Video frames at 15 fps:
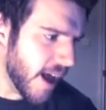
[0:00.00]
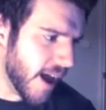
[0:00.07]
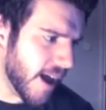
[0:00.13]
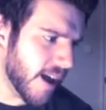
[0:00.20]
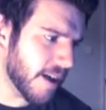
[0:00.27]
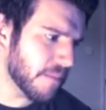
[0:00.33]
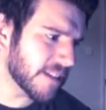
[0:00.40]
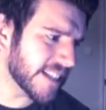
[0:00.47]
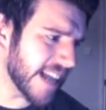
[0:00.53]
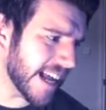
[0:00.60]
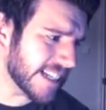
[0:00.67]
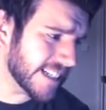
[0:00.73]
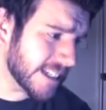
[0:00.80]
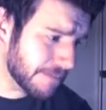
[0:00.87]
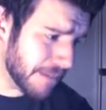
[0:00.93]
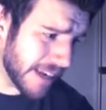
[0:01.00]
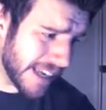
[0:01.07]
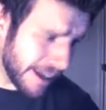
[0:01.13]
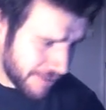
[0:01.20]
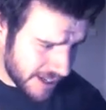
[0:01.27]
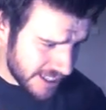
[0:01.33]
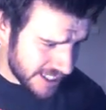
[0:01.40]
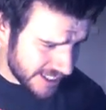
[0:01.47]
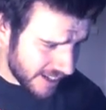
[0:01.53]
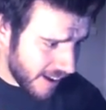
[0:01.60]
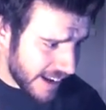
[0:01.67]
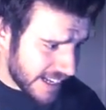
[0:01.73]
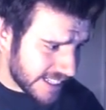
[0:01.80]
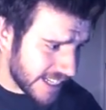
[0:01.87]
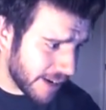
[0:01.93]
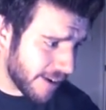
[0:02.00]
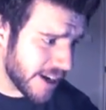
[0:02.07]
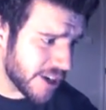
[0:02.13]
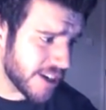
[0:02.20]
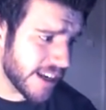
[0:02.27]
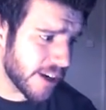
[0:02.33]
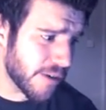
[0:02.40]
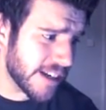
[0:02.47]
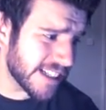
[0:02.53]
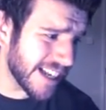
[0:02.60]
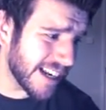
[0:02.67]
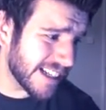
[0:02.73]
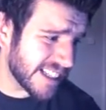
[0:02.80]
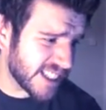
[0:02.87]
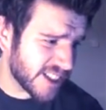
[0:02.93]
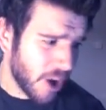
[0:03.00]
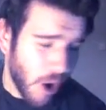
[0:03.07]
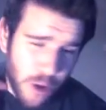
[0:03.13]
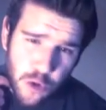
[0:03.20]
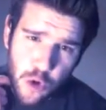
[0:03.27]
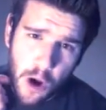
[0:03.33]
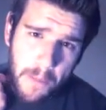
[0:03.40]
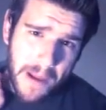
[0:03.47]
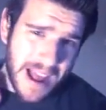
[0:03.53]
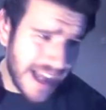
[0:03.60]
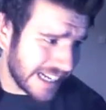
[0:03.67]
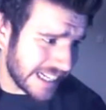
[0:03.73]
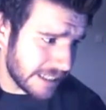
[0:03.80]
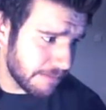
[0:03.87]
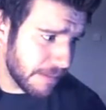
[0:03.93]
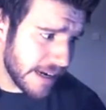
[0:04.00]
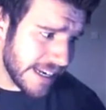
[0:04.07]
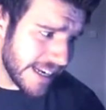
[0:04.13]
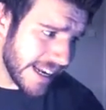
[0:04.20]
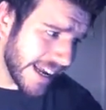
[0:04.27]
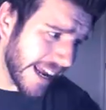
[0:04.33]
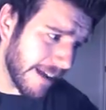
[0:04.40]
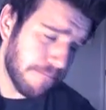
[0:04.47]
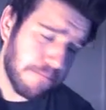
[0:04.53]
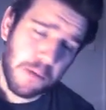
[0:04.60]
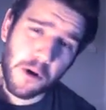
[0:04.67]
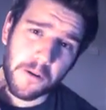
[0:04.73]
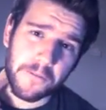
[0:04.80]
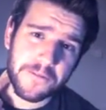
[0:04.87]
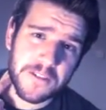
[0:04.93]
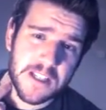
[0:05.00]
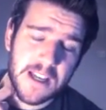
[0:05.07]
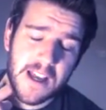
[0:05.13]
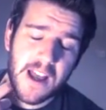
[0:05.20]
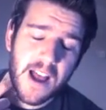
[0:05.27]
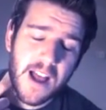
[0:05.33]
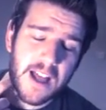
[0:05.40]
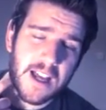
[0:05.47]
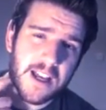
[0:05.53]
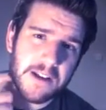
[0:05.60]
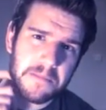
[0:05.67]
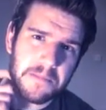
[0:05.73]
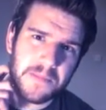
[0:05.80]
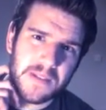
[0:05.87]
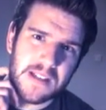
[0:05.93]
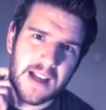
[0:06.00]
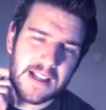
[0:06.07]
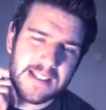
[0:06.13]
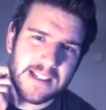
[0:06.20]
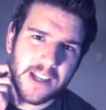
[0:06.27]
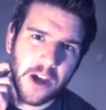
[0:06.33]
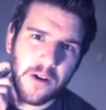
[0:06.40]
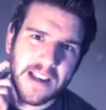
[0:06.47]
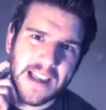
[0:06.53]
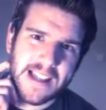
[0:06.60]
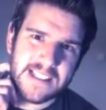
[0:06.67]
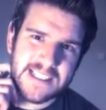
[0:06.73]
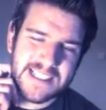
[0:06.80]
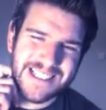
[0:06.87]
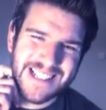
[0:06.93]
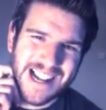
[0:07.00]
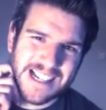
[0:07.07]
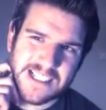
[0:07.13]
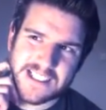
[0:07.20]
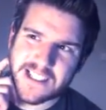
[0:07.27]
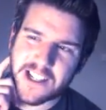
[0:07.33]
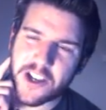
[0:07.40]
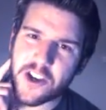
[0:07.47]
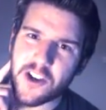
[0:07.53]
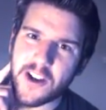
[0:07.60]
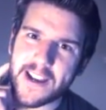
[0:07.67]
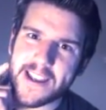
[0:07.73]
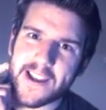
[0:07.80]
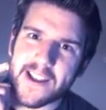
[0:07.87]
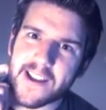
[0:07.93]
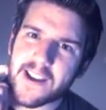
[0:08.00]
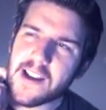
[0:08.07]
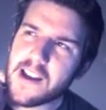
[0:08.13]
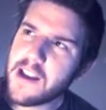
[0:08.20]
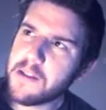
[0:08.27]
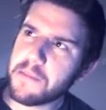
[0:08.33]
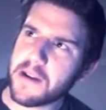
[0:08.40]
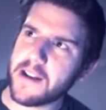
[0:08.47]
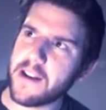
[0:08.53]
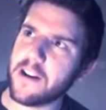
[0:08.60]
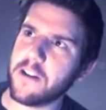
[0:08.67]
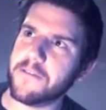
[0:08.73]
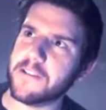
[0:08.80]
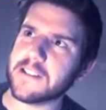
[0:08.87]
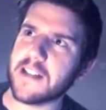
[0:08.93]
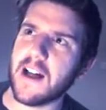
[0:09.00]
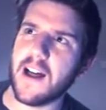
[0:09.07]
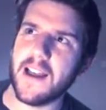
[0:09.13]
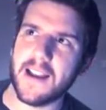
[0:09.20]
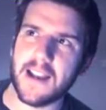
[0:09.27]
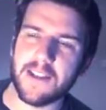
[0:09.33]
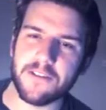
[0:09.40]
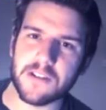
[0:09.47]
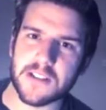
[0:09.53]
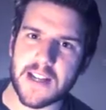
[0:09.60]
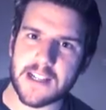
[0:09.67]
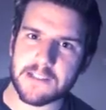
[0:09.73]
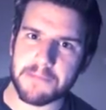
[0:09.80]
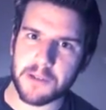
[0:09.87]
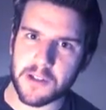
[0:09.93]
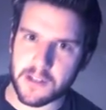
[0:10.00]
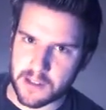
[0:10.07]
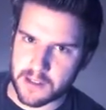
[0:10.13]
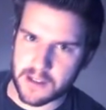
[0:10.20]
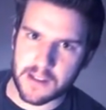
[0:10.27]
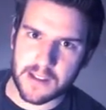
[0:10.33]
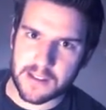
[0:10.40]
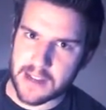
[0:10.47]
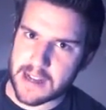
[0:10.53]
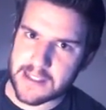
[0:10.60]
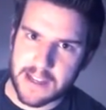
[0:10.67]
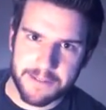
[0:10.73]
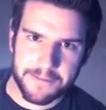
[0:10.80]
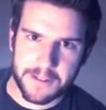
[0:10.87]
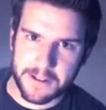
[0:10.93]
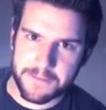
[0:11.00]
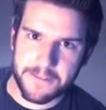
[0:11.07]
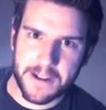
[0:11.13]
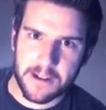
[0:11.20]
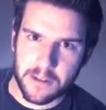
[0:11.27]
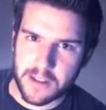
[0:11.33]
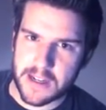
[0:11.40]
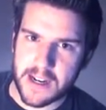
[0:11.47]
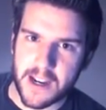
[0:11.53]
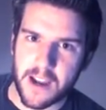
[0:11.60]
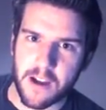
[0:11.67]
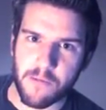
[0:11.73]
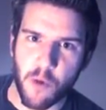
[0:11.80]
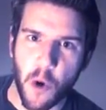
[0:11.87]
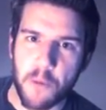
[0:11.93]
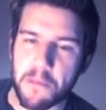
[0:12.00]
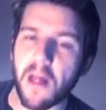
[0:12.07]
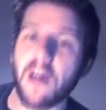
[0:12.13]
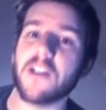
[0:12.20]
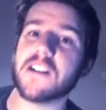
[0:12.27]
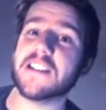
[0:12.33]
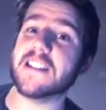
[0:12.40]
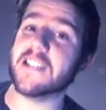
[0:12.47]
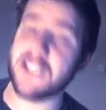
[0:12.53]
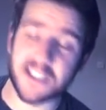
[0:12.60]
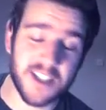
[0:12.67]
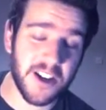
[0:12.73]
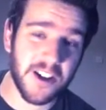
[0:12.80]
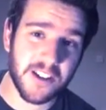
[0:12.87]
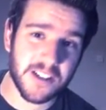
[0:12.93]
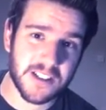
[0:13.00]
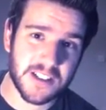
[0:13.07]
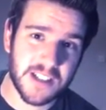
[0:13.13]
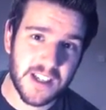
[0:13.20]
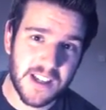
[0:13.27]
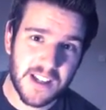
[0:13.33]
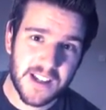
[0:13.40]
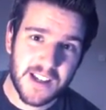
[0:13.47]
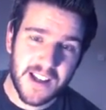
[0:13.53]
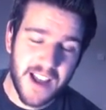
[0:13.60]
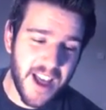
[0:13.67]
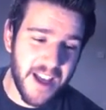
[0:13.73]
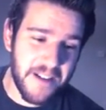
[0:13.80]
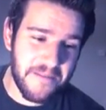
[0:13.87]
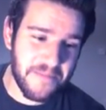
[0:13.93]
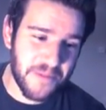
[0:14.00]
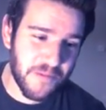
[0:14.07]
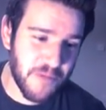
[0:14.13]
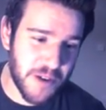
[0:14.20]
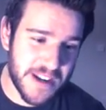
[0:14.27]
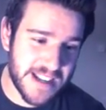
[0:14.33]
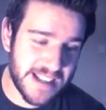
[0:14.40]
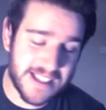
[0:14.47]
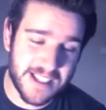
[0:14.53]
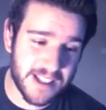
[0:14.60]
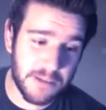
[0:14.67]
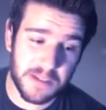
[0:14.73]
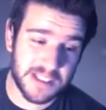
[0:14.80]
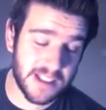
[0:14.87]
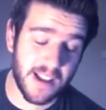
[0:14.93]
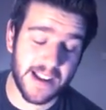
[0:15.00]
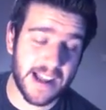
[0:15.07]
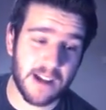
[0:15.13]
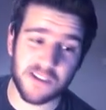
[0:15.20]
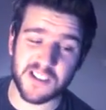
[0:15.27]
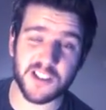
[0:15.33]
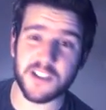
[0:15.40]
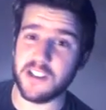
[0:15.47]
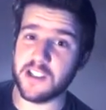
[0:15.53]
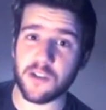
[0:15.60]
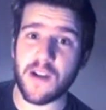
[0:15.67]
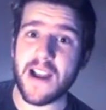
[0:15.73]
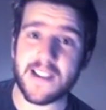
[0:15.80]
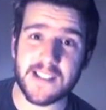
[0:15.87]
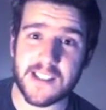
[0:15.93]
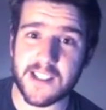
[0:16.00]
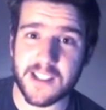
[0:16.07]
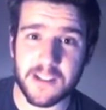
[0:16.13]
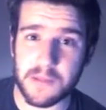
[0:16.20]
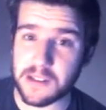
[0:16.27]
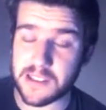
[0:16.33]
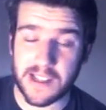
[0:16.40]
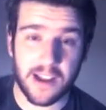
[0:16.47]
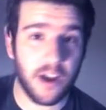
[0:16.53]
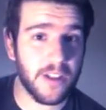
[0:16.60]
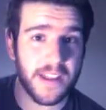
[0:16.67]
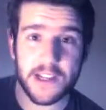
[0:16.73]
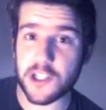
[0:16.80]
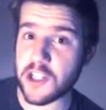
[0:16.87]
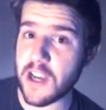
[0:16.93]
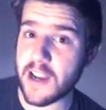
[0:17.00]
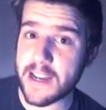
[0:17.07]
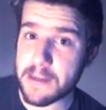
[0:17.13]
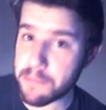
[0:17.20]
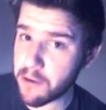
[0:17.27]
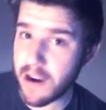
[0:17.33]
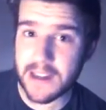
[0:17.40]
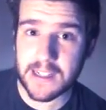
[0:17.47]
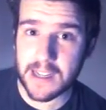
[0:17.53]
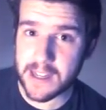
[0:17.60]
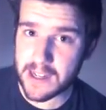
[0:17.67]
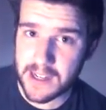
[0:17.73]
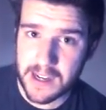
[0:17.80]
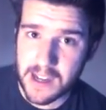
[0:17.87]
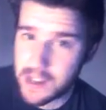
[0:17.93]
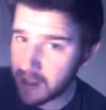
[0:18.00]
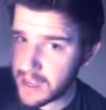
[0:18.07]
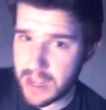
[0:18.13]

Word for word: Um, Zaz has been given a slight acceleration increase and his Star Dropper has been buffed. Um, I did go against a Zaz earlier, but I don't know if it was a higher level Zaz, but the, I definitely felt the uh, roadblocks in the stars um, running into them. It's like I was just attracted to them. I was like, oh, they are shining brightly.